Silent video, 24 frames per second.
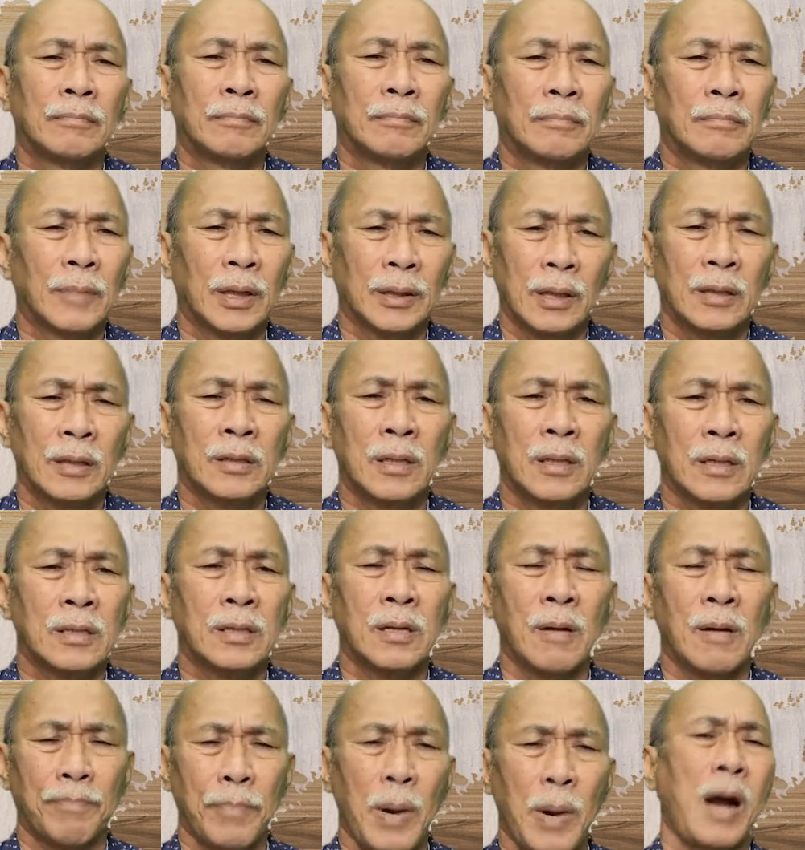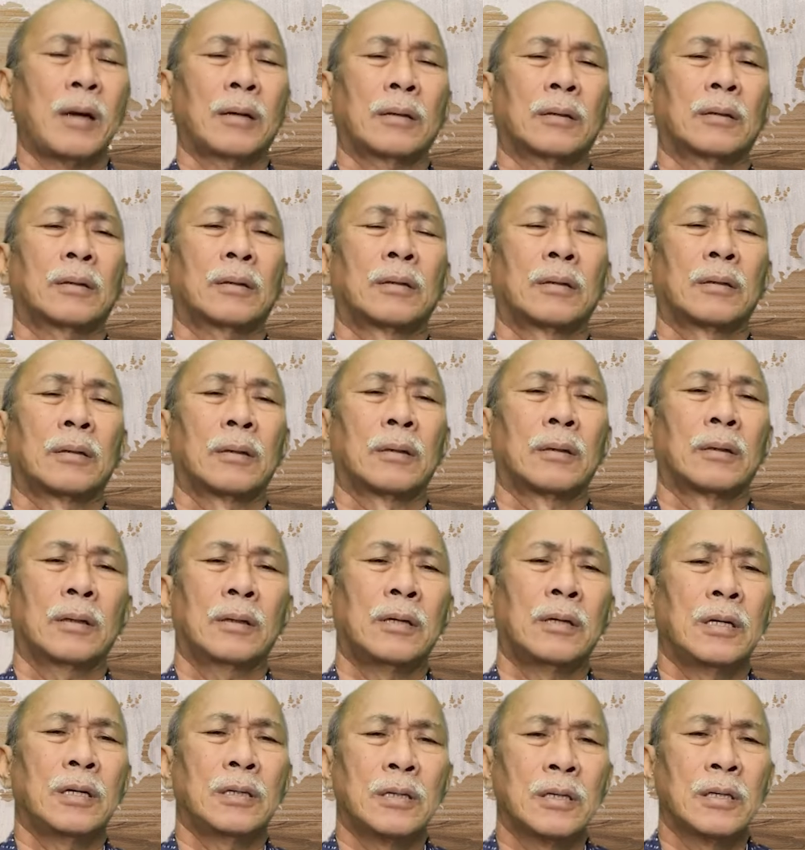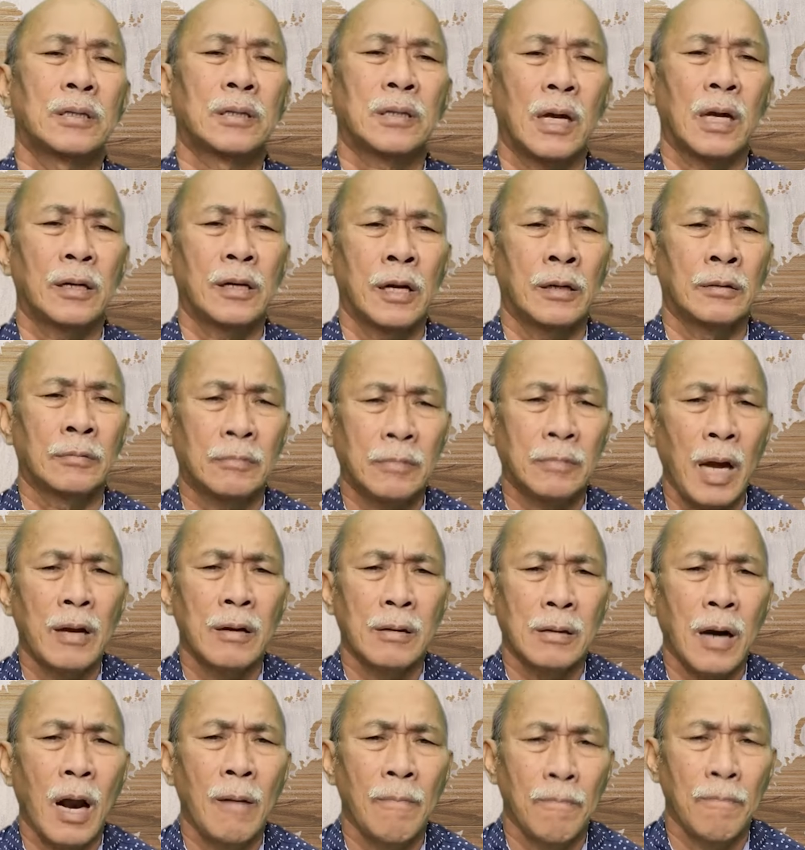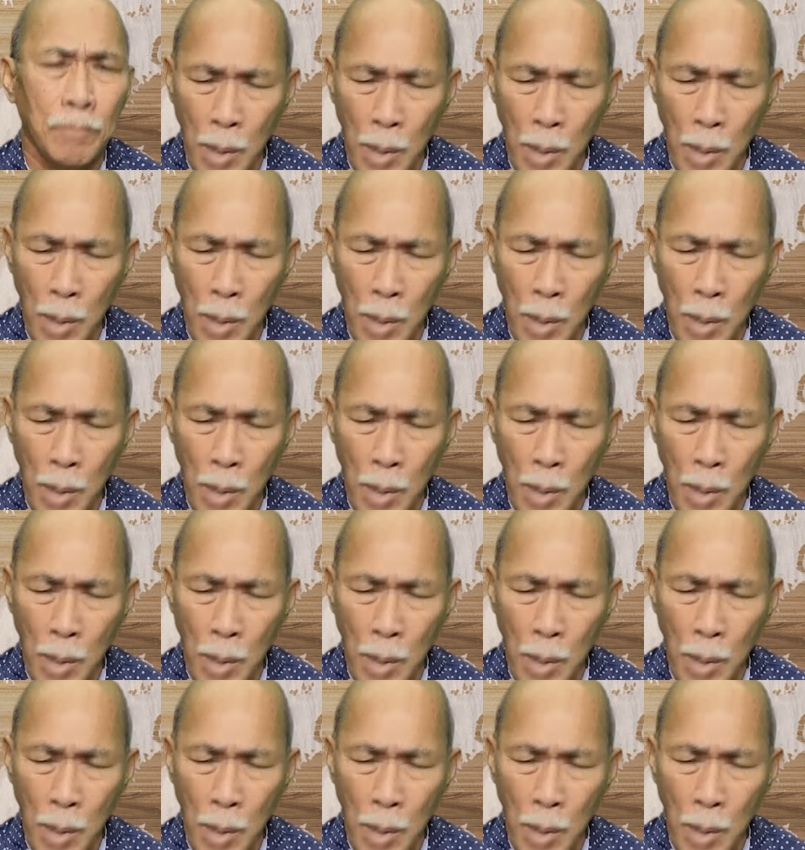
But this is the part. This is an integral